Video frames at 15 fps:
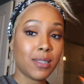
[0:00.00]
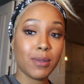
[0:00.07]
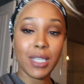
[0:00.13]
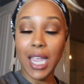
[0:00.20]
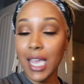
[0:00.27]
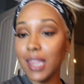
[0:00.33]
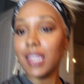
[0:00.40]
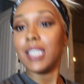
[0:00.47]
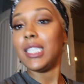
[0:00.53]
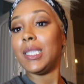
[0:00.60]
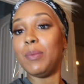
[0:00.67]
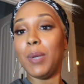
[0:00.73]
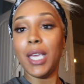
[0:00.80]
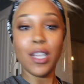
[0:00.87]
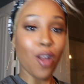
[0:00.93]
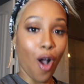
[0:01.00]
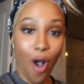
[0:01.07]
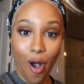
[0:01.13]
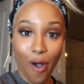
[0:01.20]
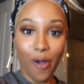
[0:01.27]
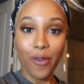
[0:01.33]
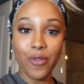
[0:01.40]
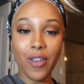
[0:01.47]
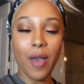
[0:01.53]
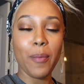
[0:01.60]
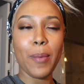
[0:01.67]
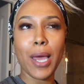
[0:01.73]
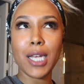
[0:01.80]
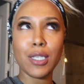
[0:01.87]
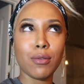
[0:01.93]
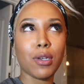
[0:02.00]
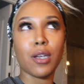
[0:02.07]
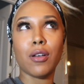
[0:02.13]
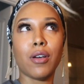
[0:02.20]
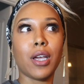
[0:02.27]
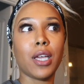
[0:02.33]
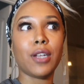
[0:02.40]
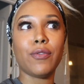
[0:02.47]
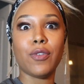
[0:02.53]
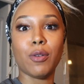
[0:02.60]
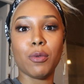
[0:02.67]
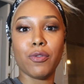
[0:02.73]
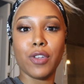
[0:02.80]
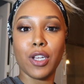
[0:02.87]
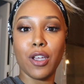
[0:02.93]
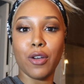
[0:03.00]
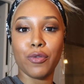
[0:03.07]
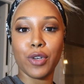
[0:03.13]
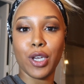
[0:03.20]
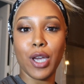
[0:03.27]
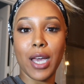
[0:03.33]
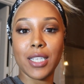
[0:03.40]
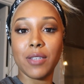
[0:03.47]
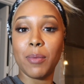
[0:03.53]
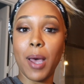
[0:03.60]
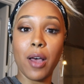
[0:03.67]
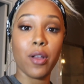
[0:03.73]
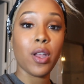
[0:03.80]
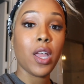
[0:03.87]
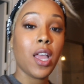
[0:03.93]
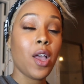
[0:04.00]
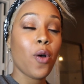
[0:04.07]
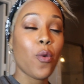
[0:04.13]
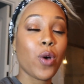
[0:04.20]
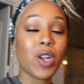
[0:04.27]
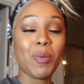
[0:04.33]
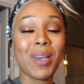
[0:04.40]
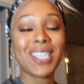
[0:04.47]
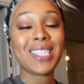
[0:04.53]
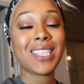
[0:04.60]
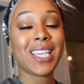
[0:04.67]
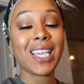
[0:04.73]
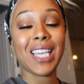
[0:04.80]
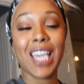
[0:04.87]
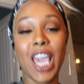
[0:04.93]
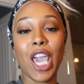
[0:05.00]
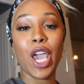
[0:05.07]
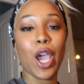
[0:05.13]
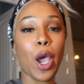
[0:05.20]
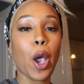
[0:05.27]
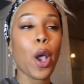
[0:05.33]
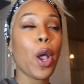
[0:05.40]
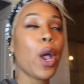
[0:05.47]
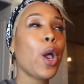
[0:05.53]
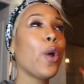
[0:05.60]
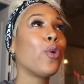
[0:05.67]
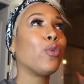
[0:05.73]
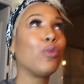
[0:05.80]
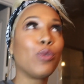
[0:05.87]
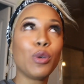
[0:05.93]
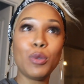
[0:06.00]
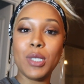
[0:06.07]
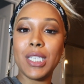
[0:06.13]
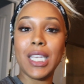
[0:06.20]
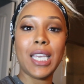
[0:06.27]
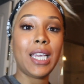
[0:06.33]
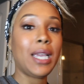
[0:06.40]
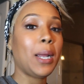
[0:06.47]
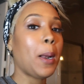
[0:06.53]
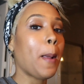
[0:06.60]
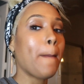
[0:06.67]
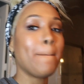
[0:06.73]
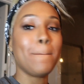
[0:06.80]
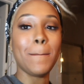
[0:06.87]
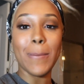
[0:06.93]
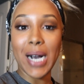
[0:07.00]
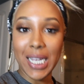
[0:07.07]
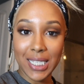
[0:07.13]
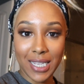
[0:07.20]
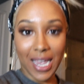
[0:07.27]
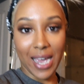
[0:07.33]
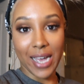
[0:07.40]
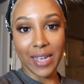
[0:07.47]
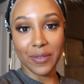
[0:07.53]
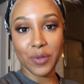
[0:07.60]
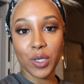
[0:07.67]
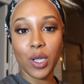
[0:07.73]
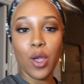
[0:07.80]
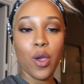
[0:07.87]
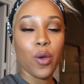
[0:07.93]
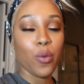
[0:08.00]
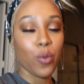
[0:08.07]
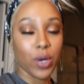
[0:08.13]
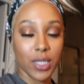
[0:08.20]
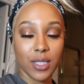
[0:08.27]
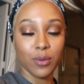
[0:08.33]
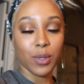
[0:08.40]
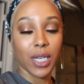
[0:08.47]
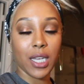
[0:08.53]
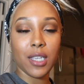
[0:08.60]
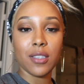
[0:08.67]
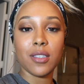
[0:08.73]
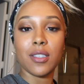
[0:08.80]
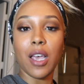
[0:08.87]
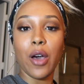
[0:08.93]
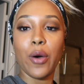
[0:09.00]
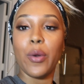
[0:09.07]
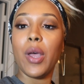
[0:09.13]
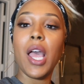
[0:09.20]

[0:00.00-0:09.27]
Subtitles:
take this beat off, I might as well go ahead and film a video for you guys about one of my skincare routine must-haves once a week. So